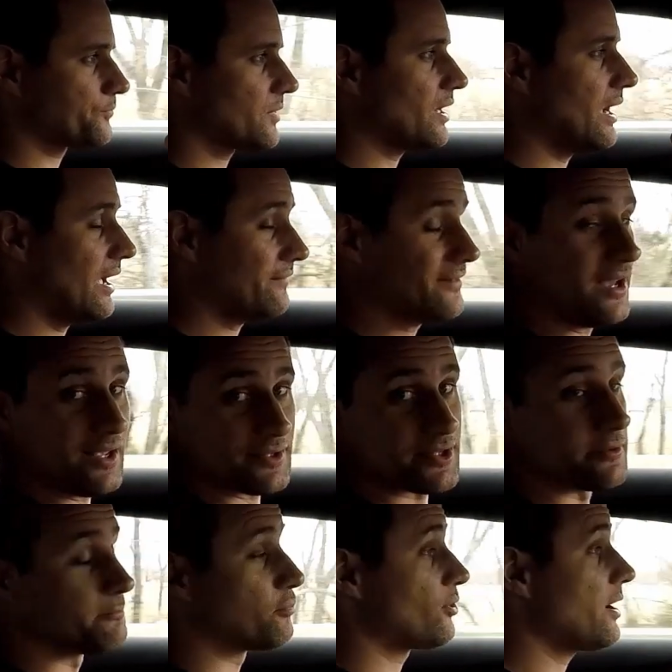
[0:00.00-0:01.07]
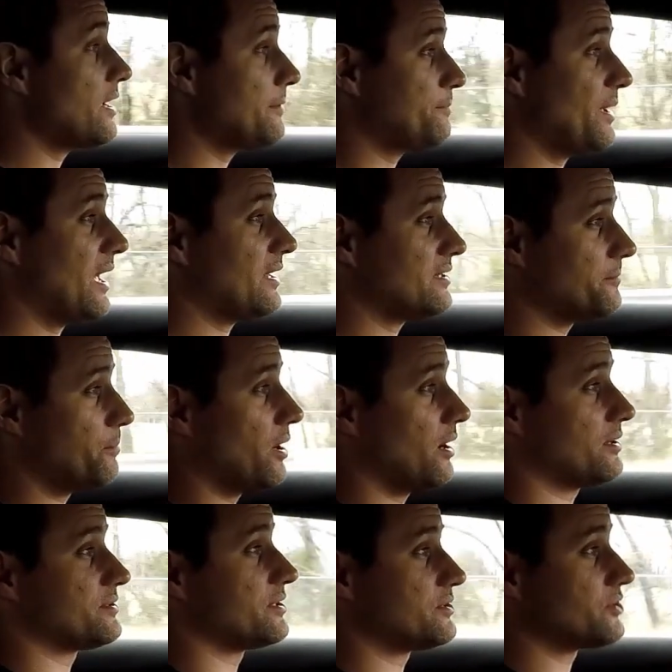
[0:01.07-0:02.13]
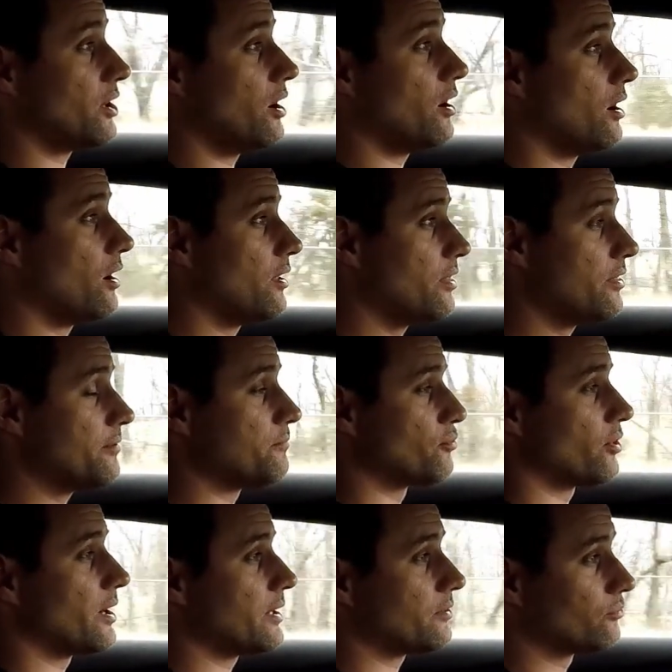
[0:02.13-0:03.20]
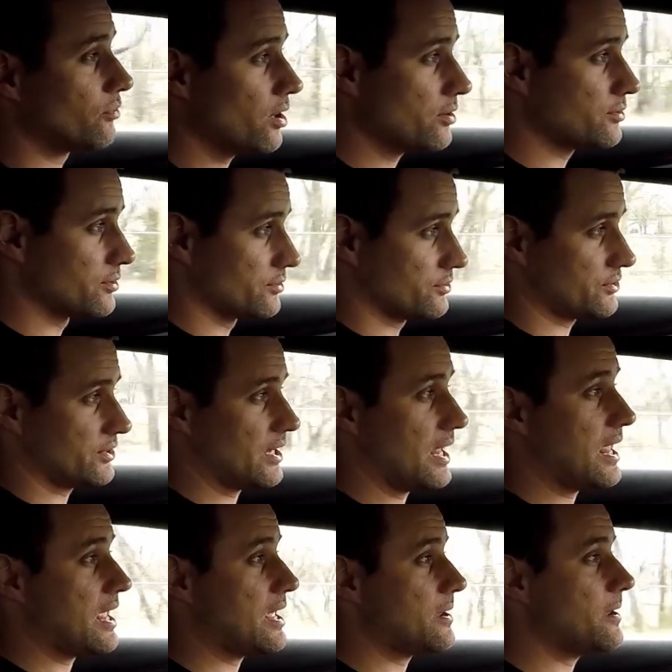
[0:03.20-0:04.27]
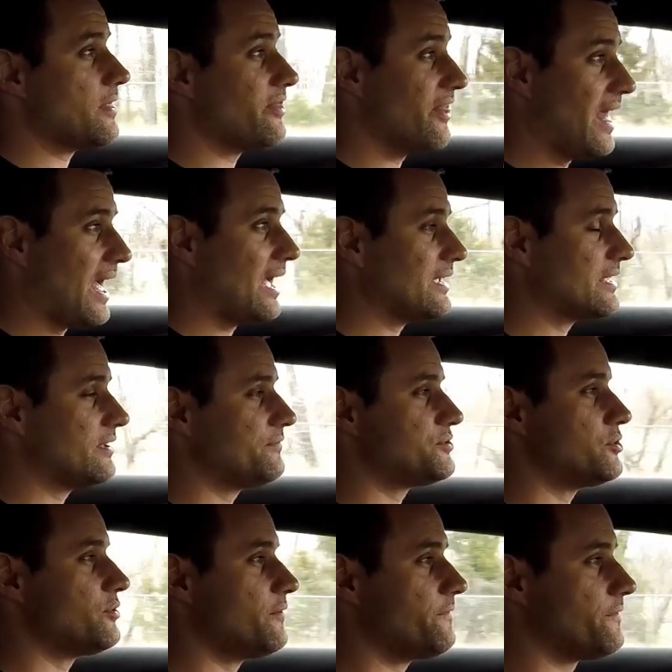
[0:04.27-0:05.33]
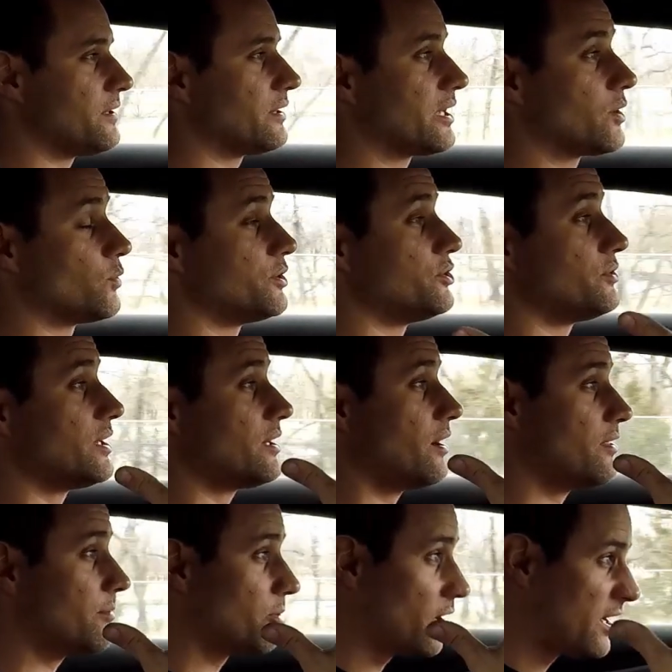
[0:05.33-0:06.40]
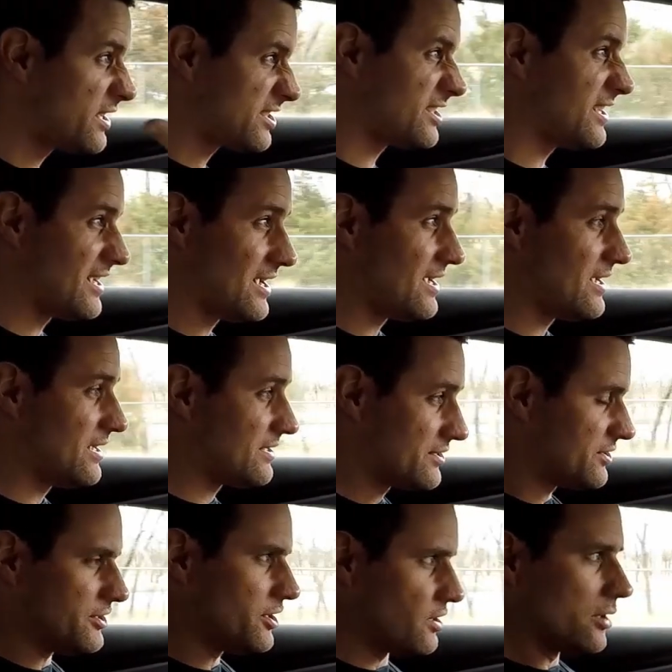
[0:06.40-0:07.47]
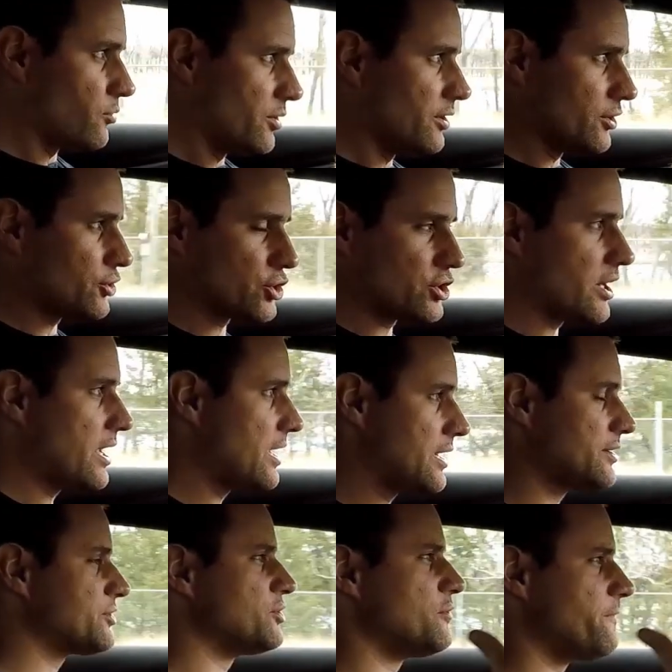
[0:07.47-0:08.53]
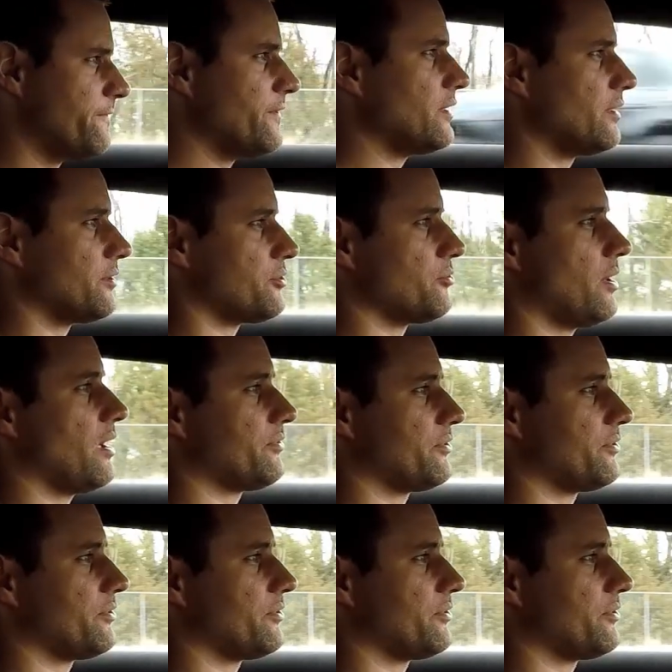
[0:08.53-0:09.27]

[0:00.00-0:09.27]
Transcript: I've got some brake pad deposits on the brake rotors, and that gives you the feeling when you get on the brakes, steering wheel shakes, you feel it throughout the